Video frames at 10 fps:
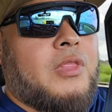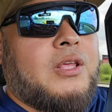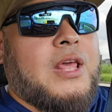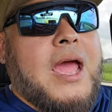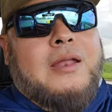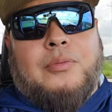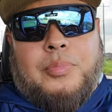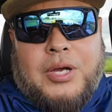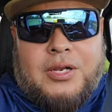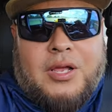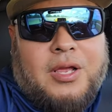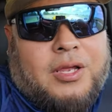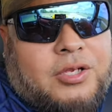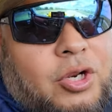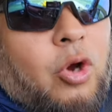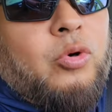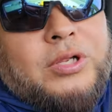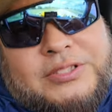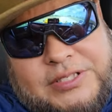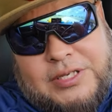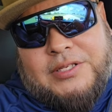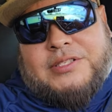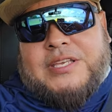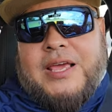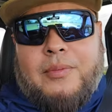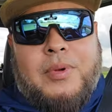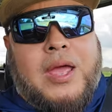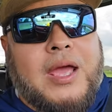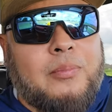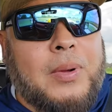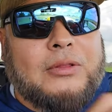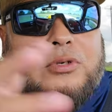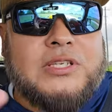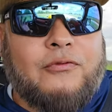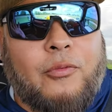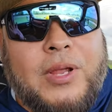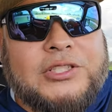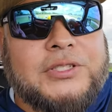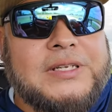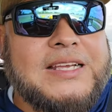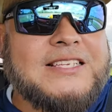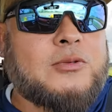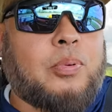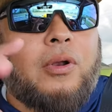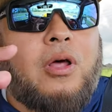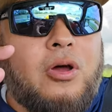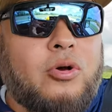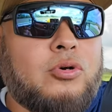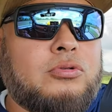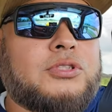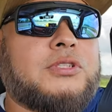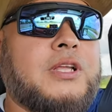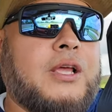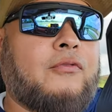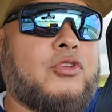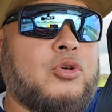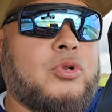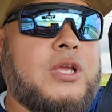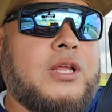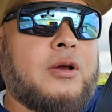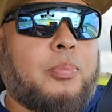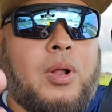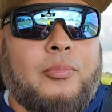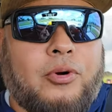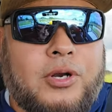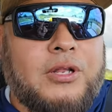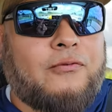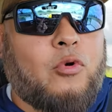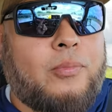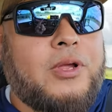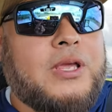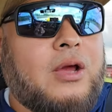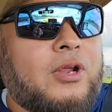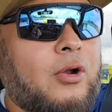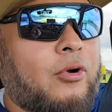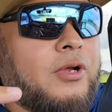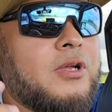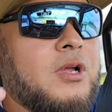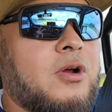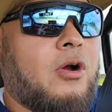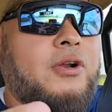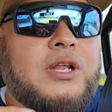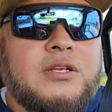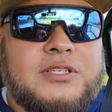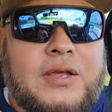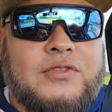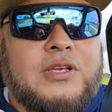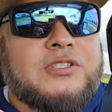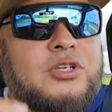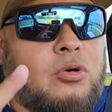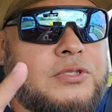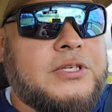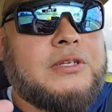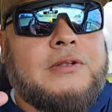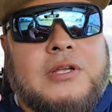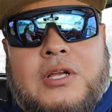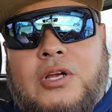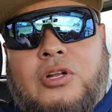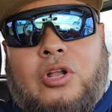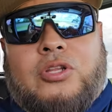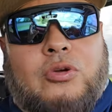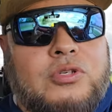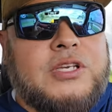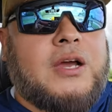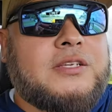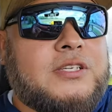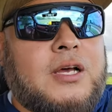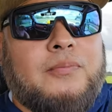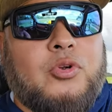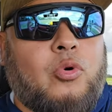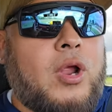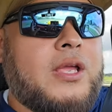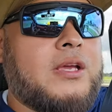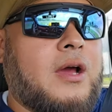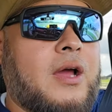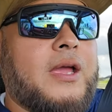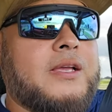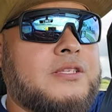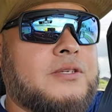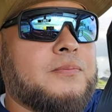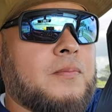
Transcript: that. But you know, Tim and Bethel's information is below. If you need a plumber in the Fort Bend County area or you need a safety consultant, look those guys up. Great guys.